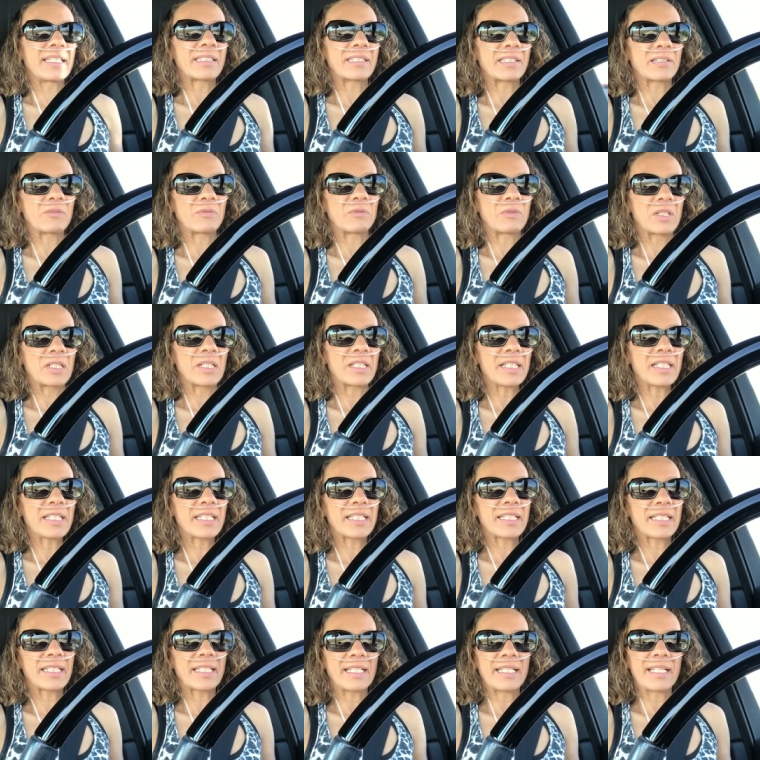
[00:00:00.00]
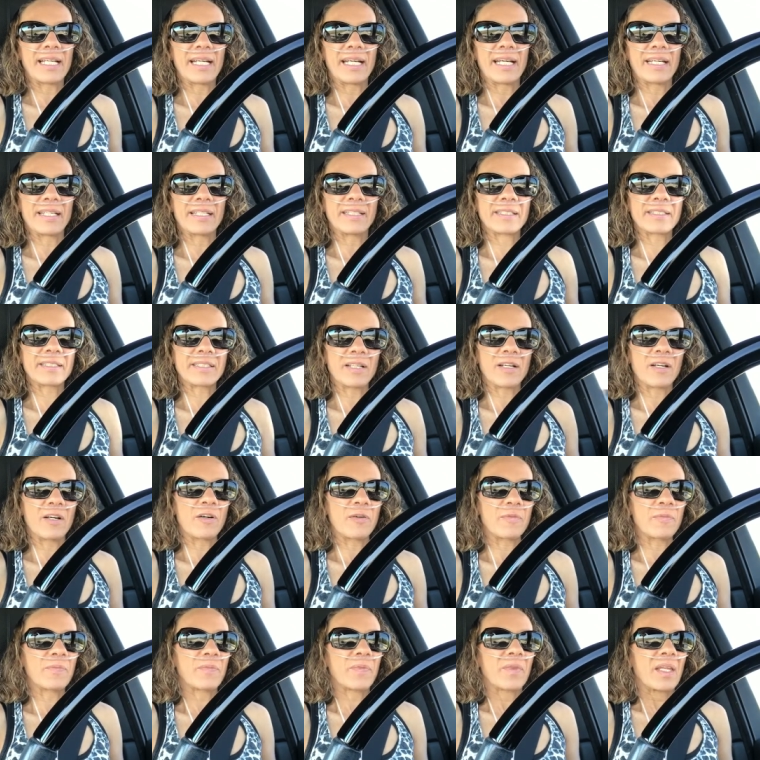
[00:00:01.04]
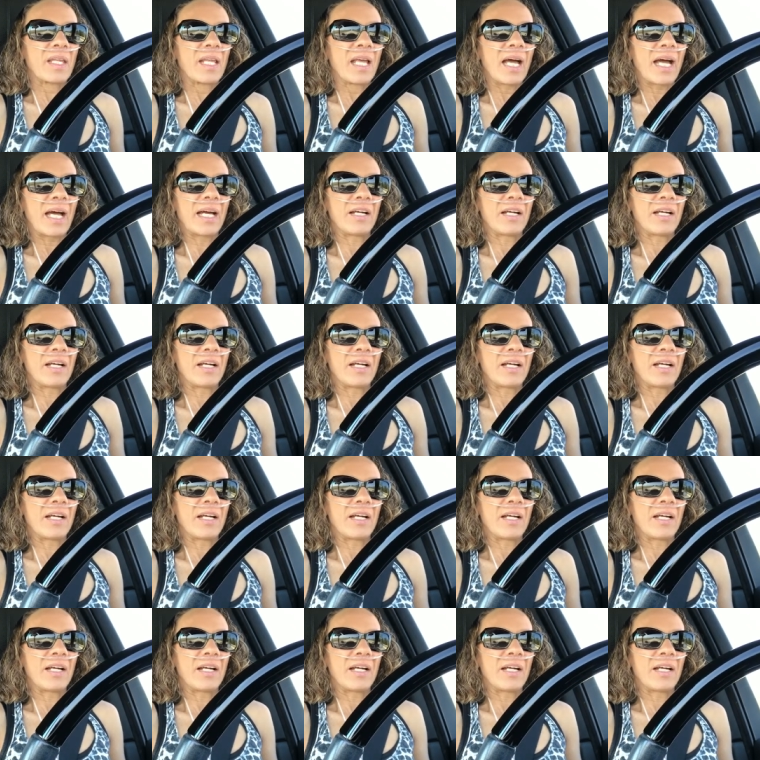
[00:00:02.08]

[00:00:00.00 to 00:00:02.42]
to work. And um,